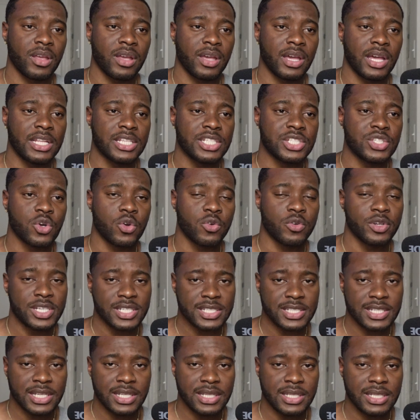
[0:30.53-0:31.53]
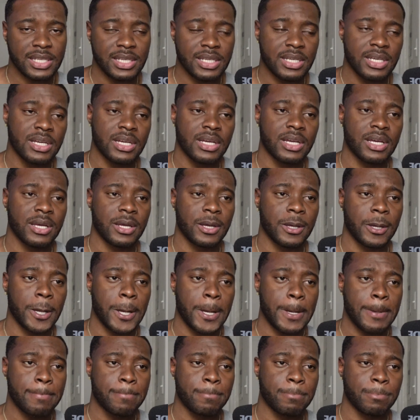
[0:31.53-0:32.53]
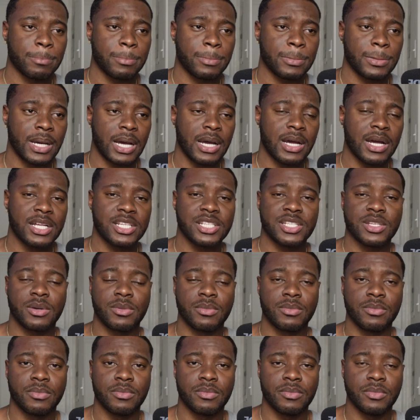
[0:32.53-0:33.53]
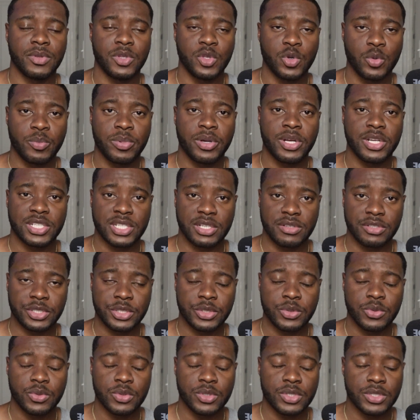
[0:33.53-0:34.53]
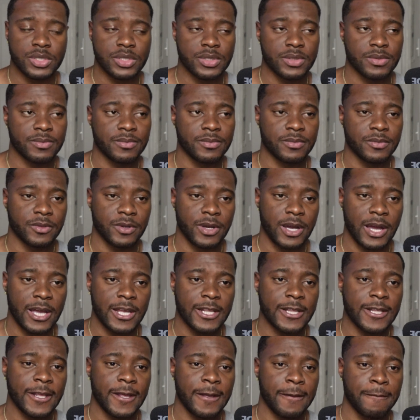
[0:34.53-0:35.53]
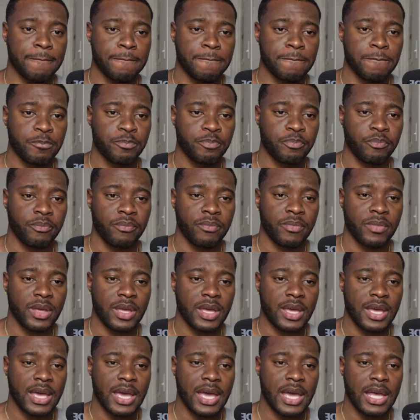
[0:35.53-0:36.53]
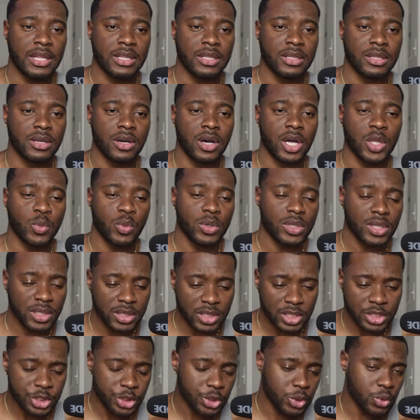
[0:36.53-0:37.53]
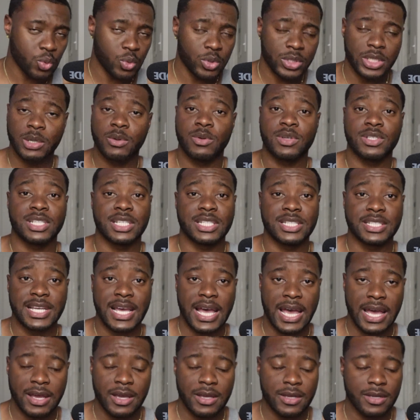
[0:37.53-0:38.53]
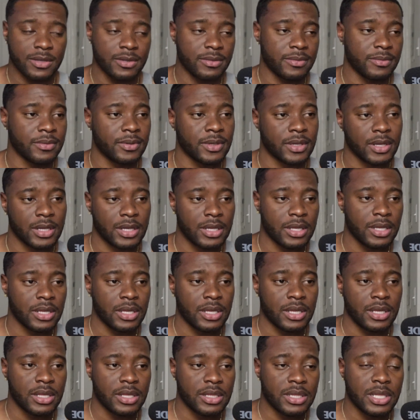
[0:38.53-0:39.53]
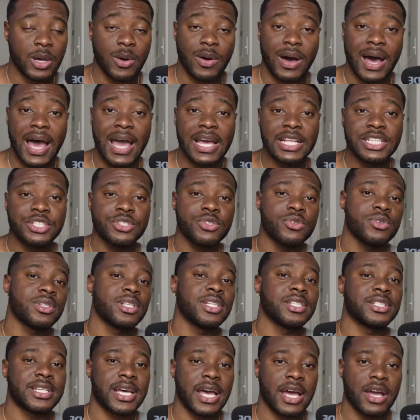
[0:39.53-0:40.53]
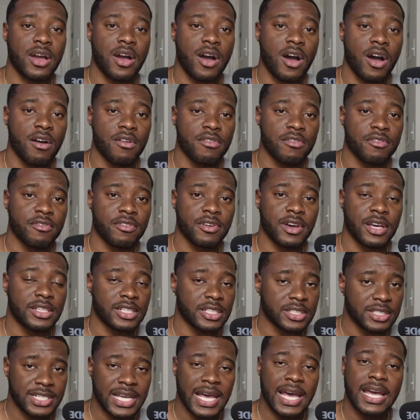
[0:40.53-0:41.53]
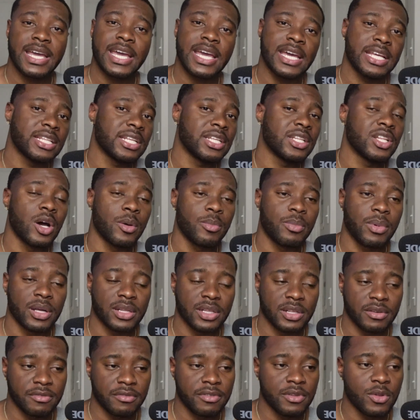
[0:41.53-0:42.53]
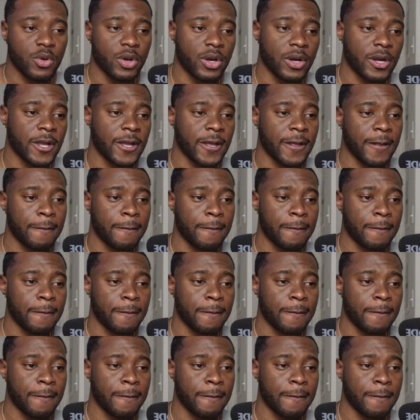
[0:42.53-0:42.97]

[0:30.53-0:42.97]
And so recently, I got some new pairs of shoes, right? And on one of the shoes, there was a tag. Now, I took the tag off, and the tag ended up on the floor.